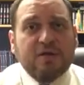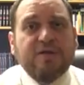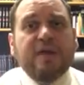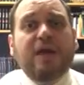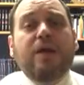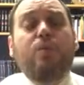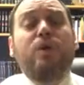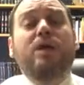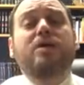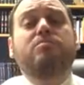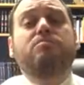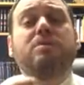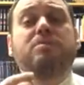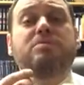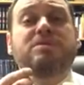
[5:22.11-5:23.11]
that we
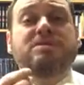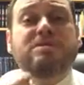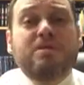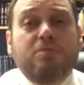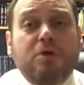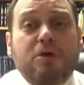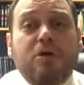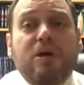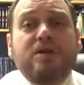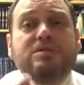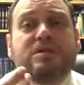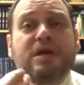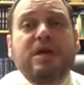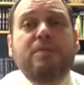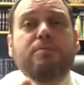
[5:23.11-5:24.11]
can be besimcha
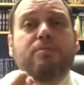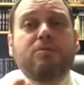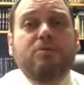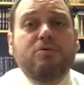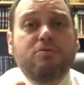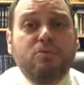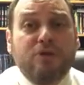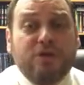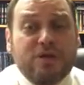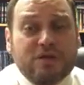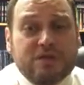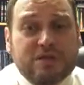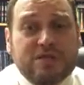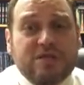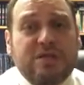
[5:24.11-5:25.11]
and take Purim with
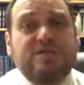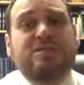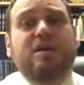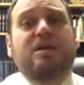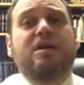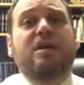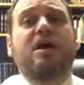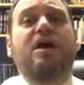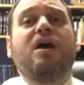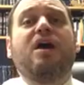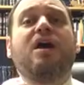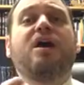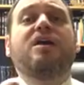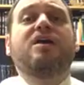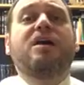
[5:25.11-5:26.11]
us, as they say,
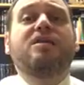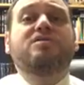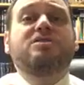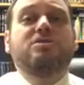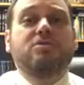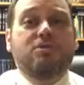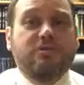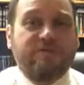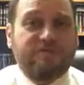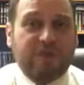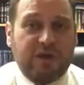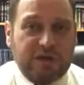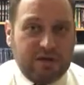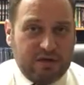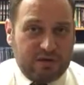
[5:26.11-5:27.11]
agans yor
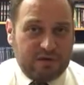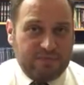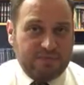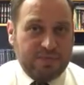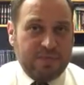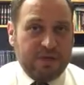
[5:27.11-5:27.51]
freilich,